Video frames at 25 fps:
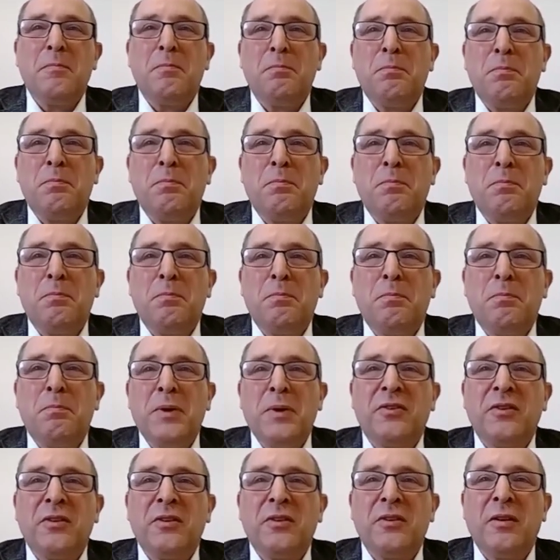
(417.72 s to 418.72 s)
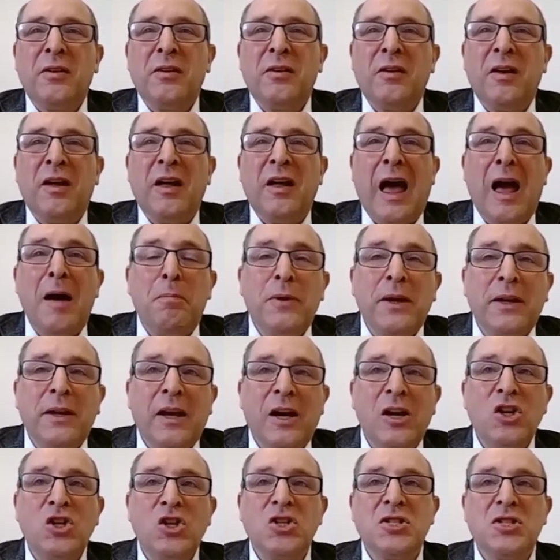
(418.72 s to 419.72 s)
Because
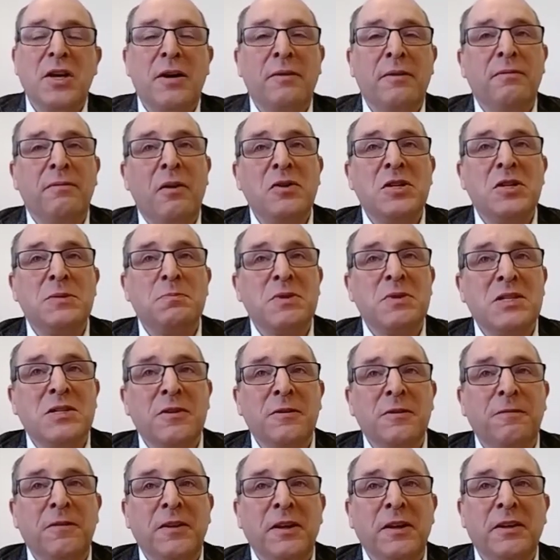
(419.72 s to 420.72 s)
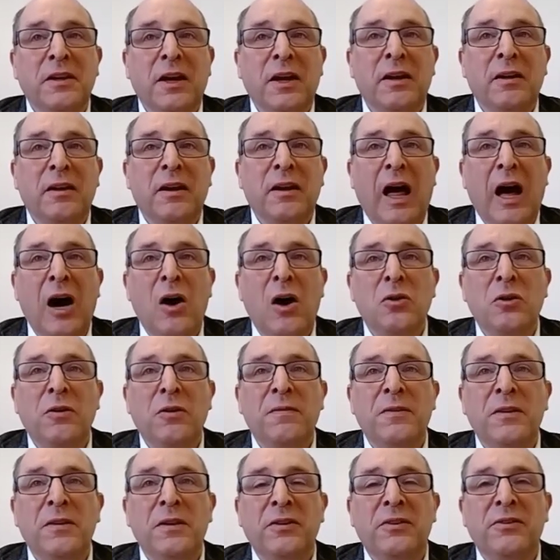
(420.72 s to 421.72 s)
applications are very specific, and out of
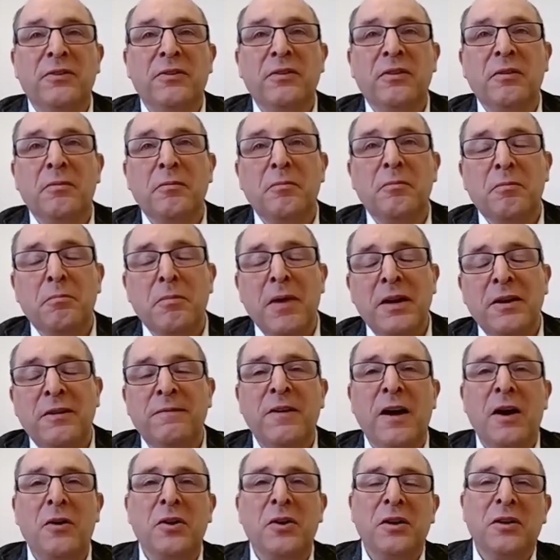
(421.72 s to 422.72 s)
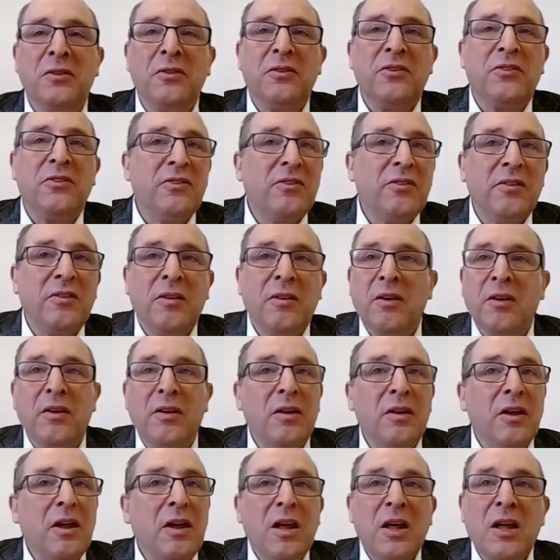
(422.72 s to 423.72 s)
these many variants,
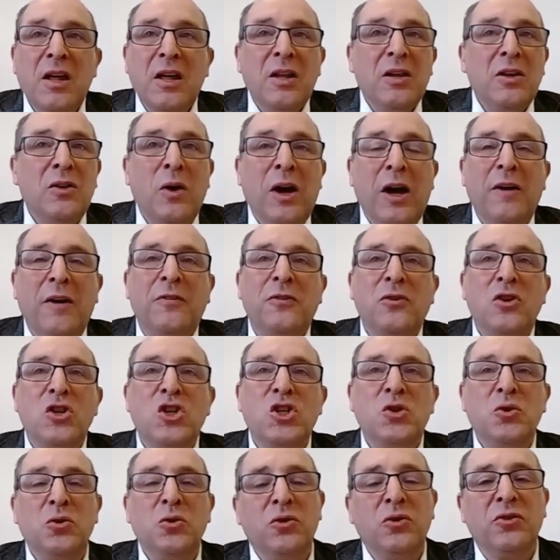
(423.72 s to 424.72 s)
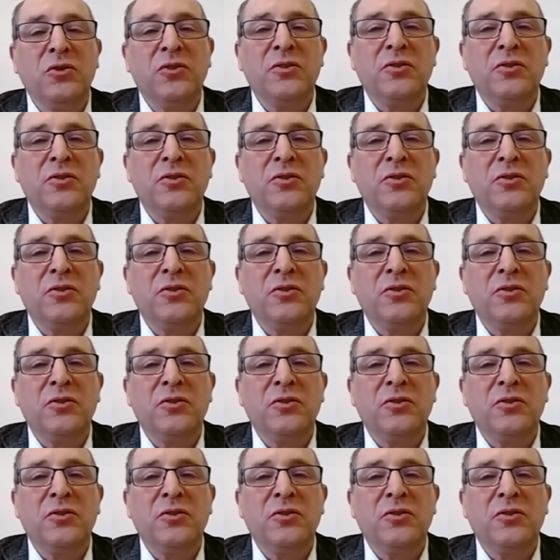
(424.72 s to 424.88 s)
you have to choose